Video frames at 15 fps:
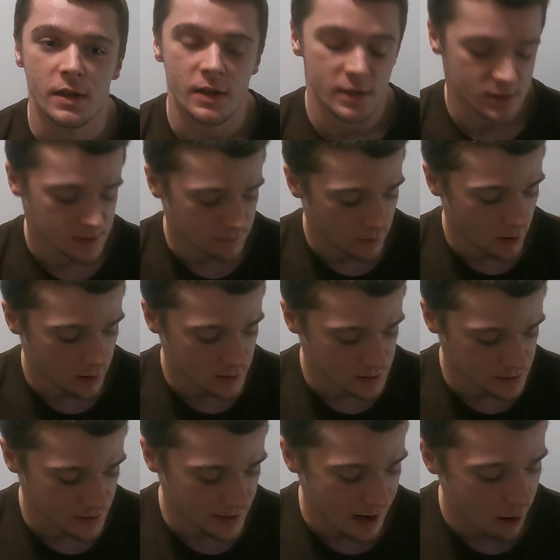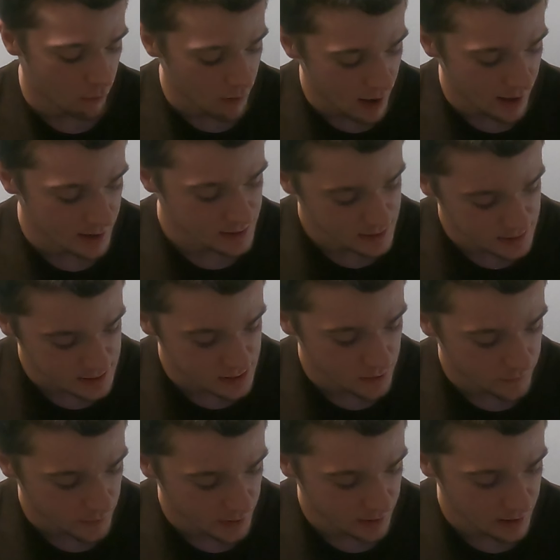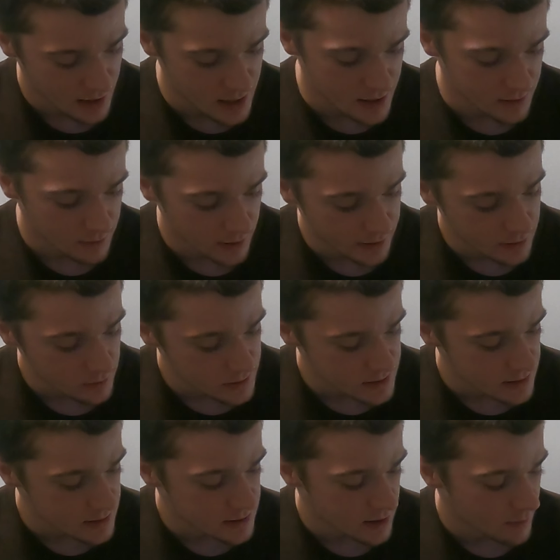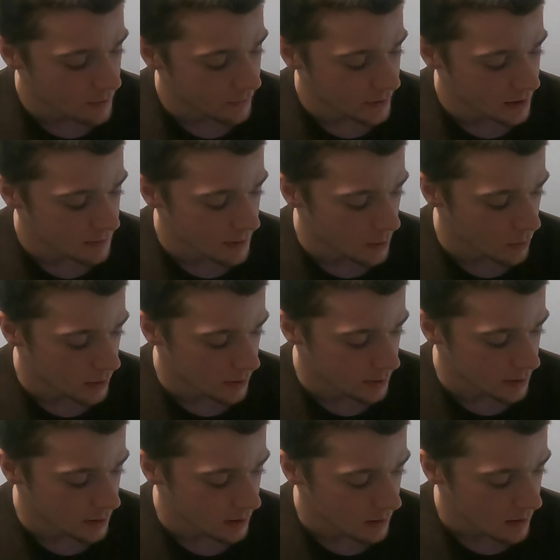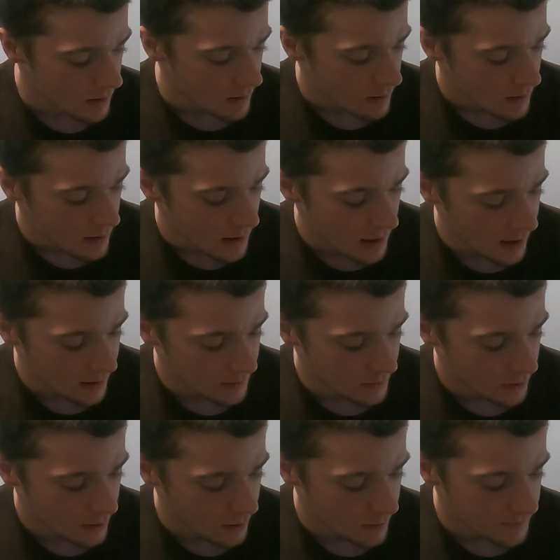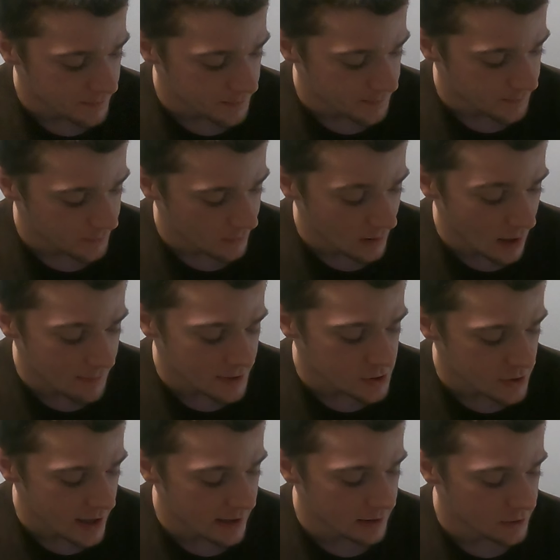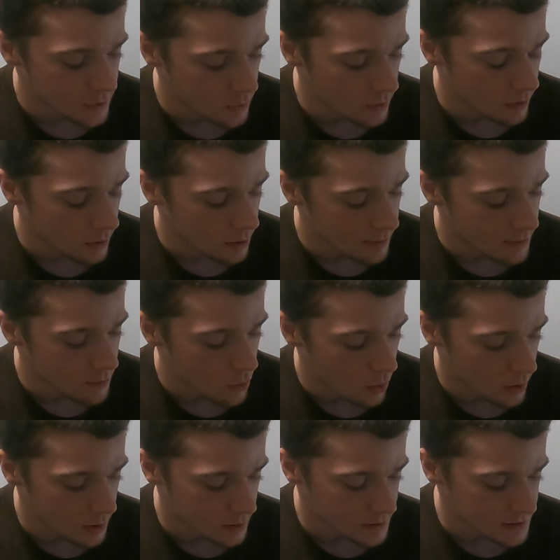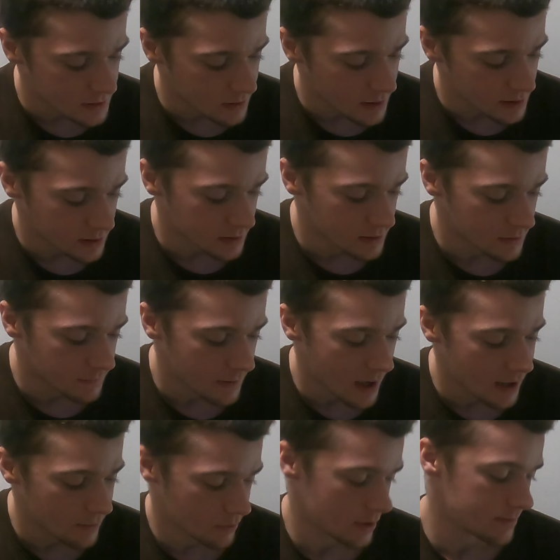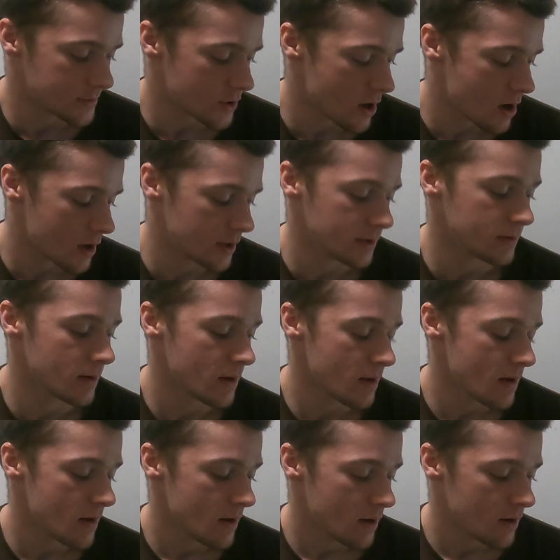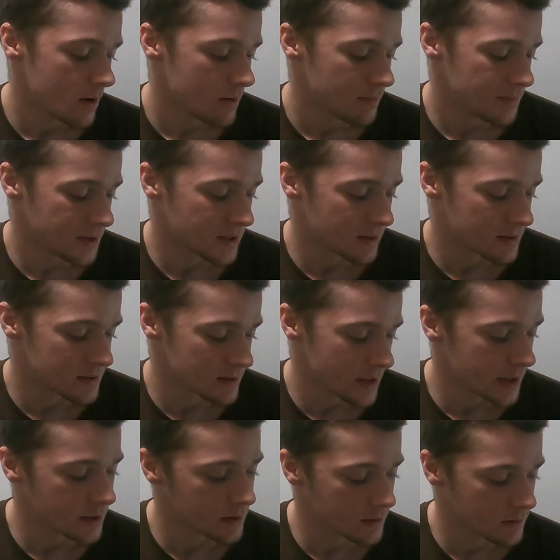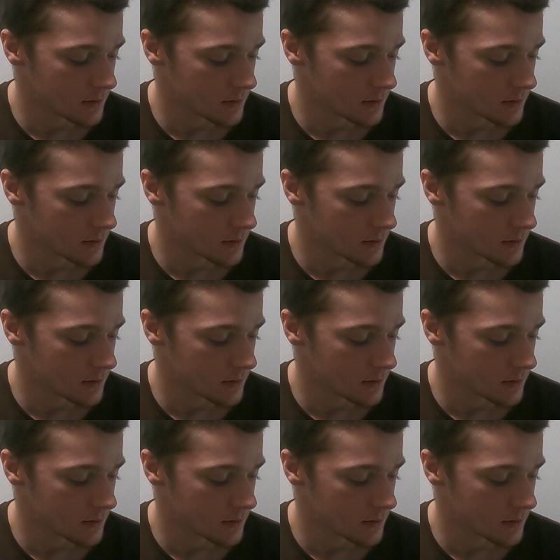as far as like outlines and stuff like that. Like you'll see some of it in my work, and I've been trying to do it a little bit more to like define what I'm drawing, because like